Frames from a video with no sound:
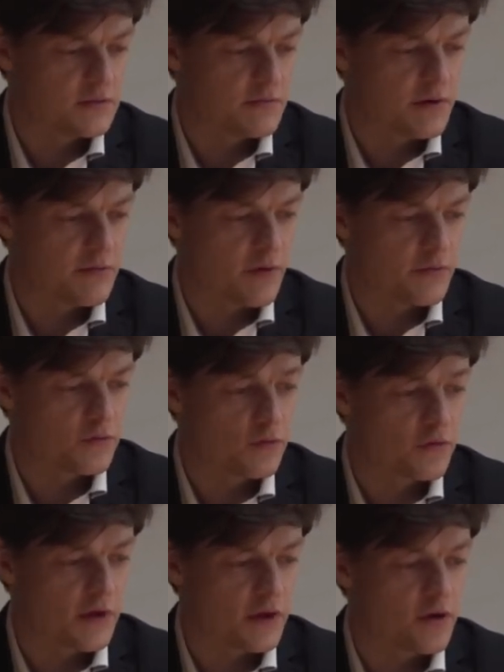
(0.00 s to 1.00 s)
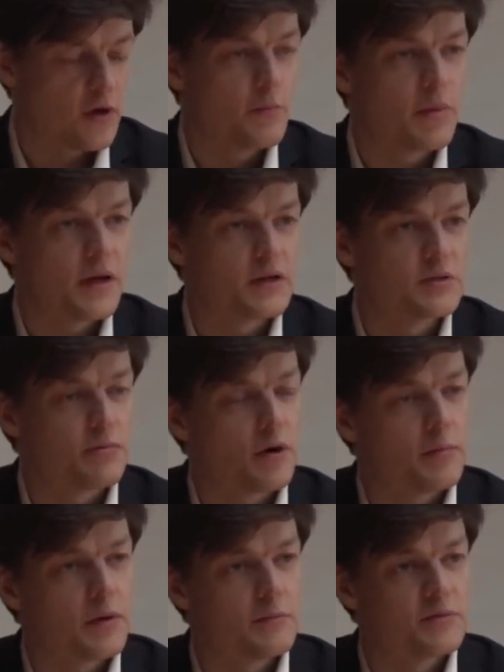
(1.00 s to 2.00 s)
very often to take complex
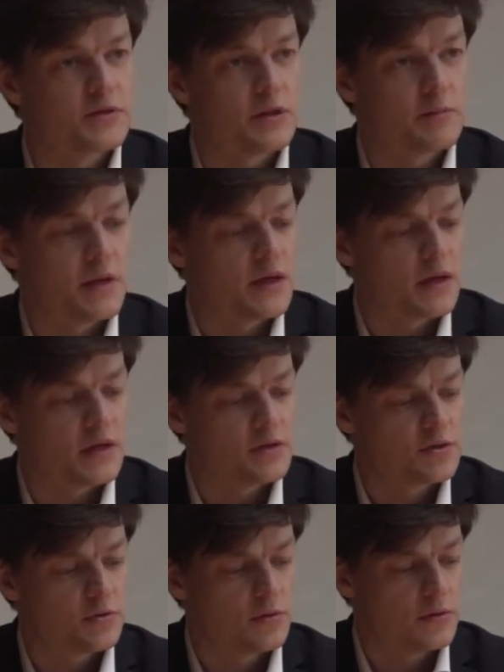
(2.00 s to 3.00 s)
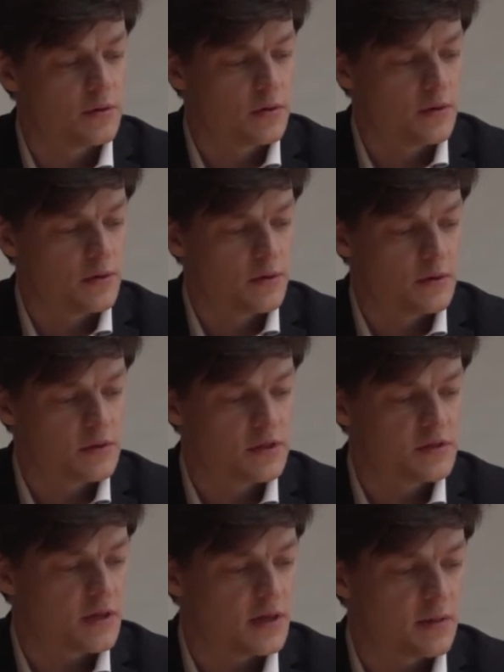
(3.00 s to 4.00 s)
problems and make it into
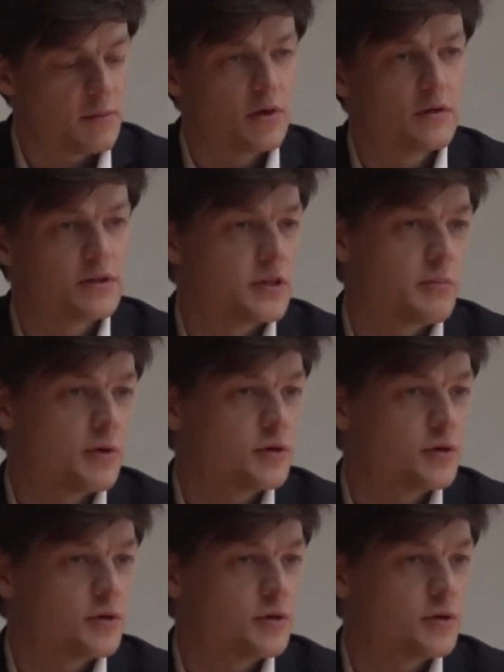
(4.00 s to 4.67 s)
desirable, simple